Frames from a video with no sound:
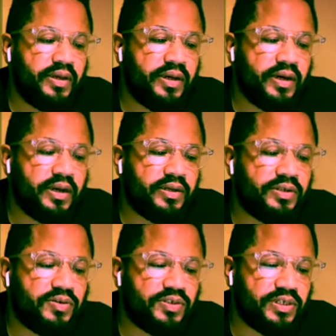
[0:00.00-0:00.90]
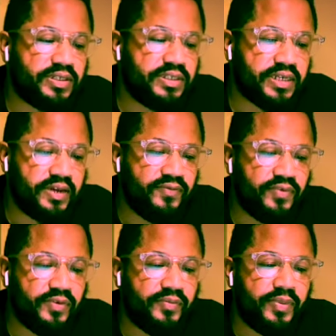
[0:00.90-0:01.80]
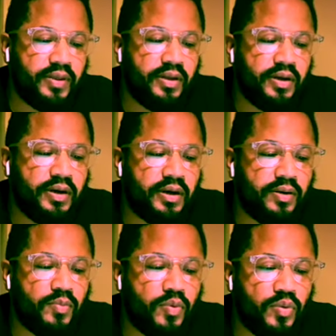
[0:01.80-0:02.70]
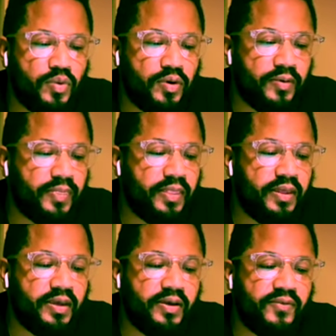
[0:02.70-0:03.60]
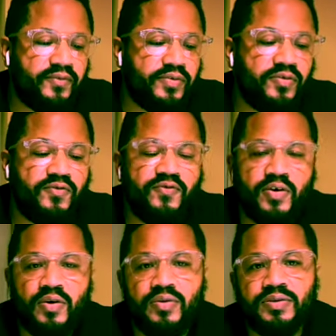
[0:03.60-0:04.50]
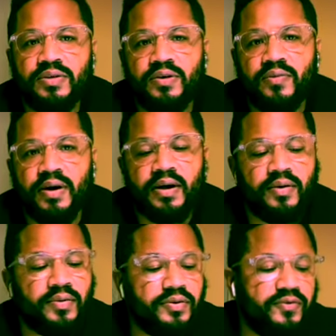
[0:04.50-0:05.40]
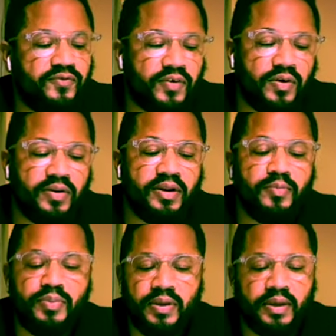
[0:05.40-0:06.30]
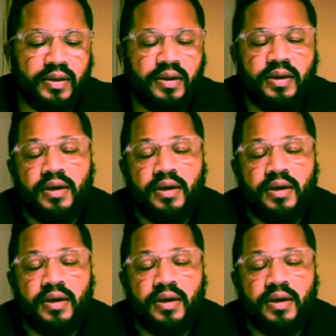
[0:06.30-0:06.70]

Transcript: uh, you're just safer um, or if you fall to the ground or you fall in a pit,